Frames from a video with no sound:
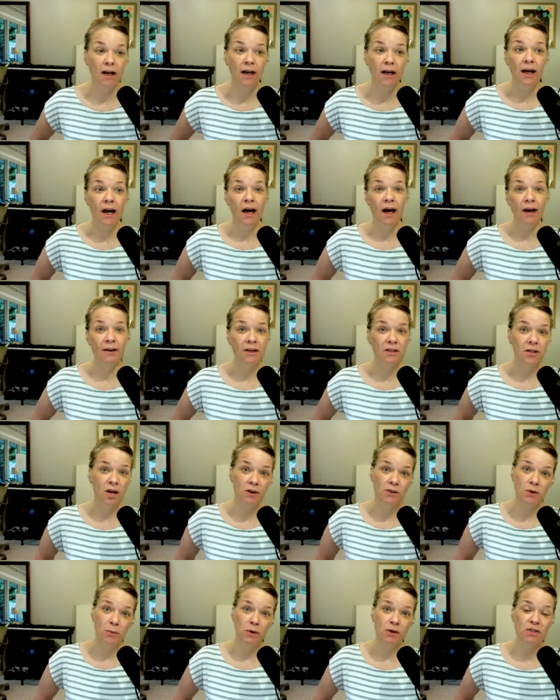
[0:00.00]
This
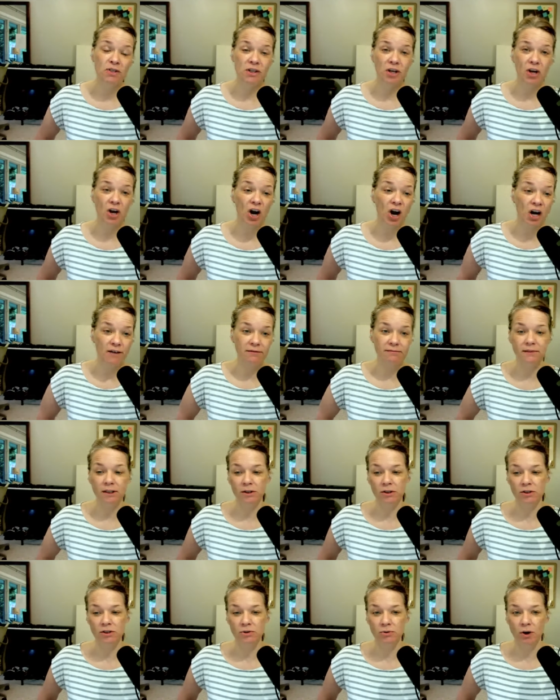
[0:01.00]
also works in the car.
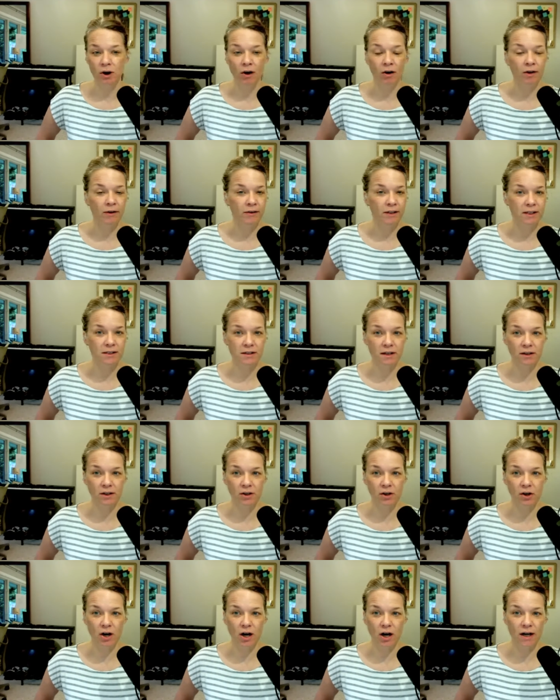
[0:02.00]
You can do all of these in the
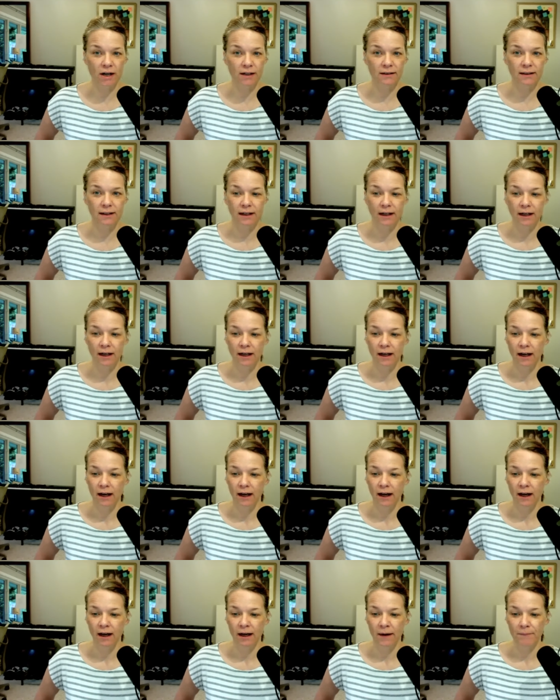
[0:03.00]
car.
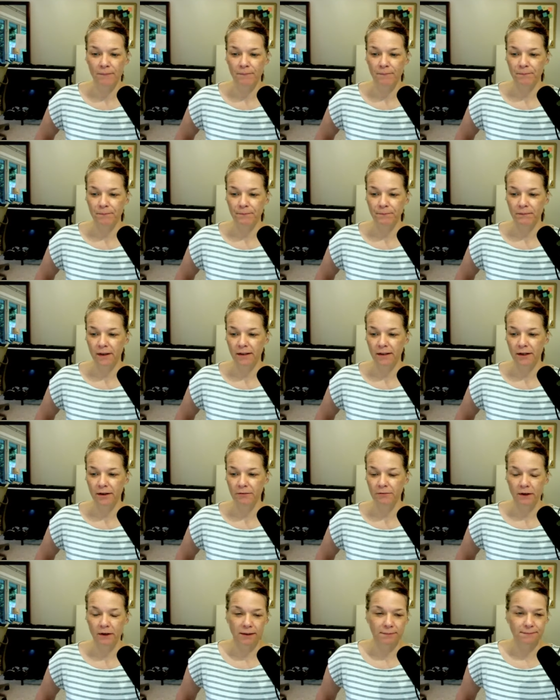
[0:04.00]

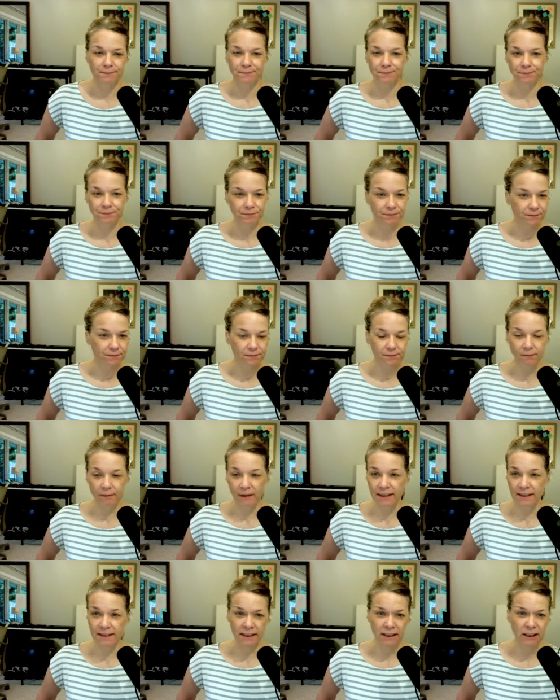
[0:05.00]
They're fun.
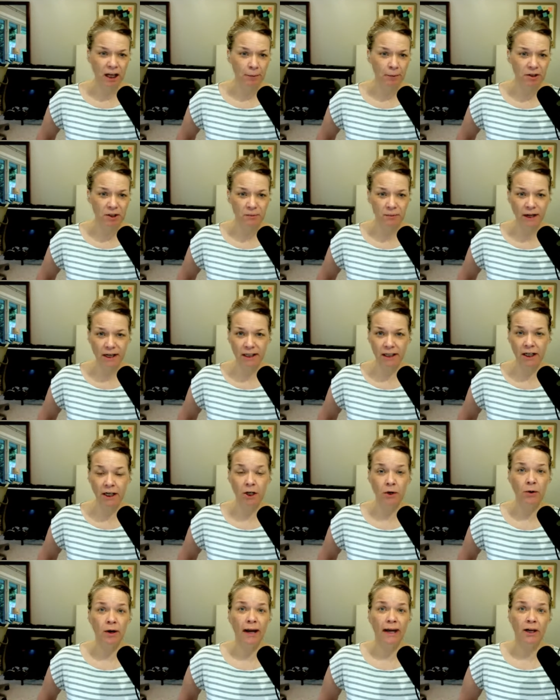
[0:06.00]
Sing along with the
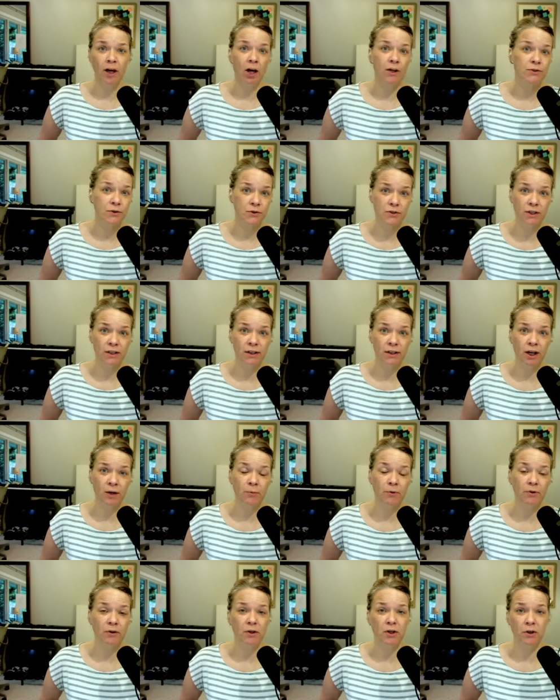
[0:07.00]
radio and also sing
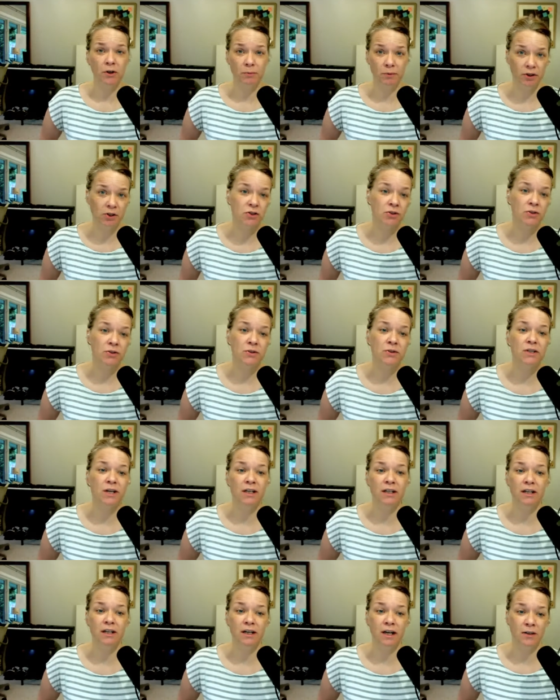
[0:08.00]
along with the commercials
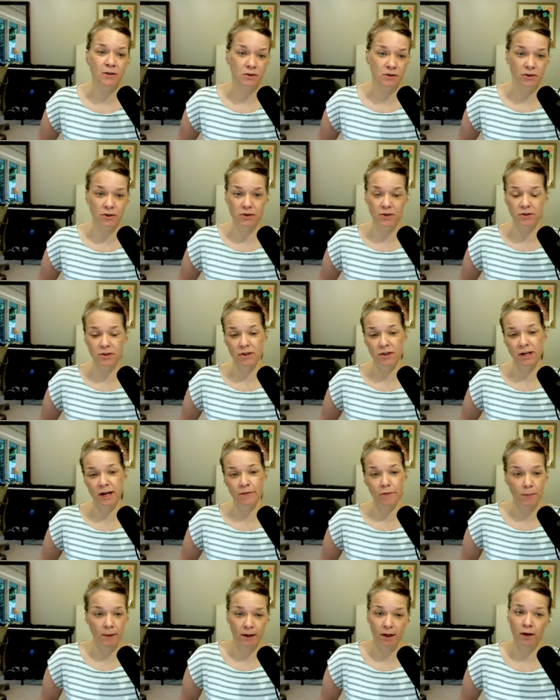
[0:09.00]
and the announcers and
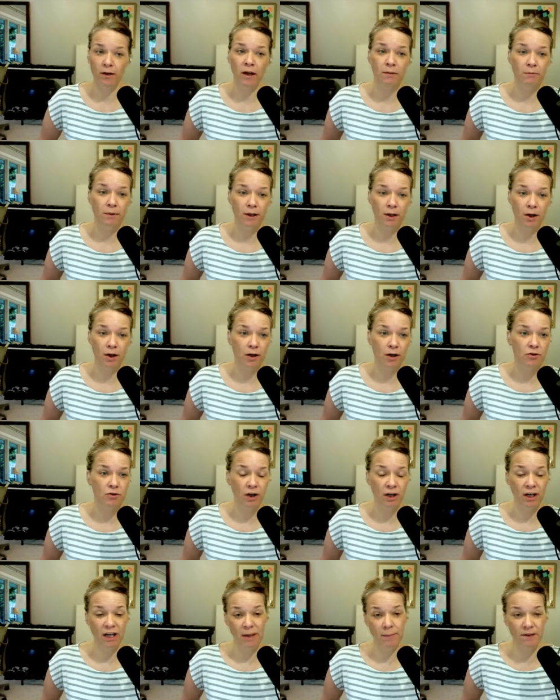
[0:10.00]
everybody on NPR.
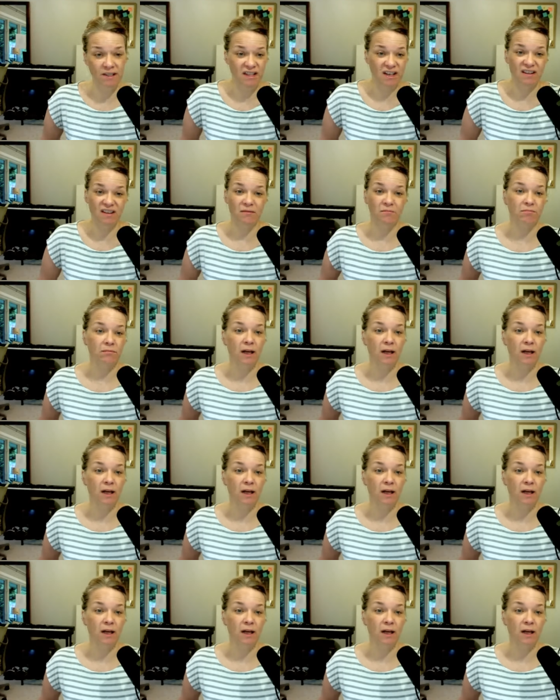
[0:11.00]
Try to imitate them.